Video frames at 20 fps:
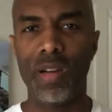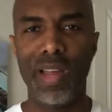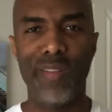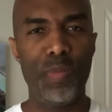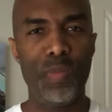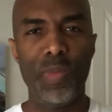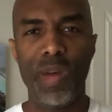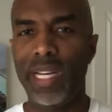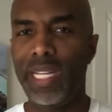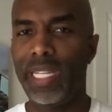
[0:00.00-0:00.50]

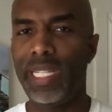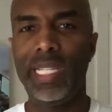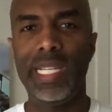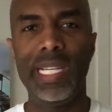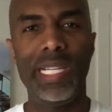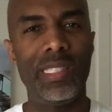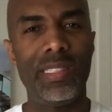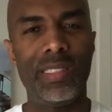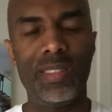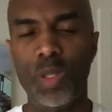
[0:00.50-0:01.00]
Everybody,
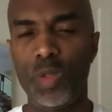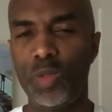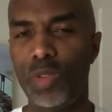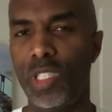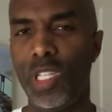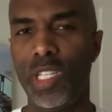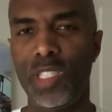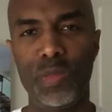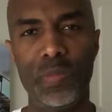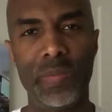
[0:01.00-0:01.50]
again, is so
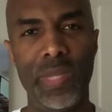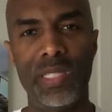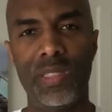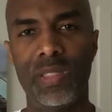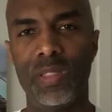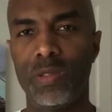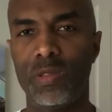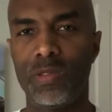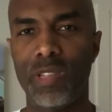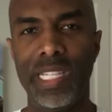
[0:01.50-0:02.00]

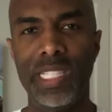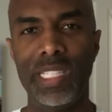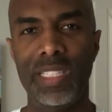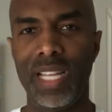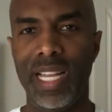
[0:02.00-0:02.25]
judgmental, right?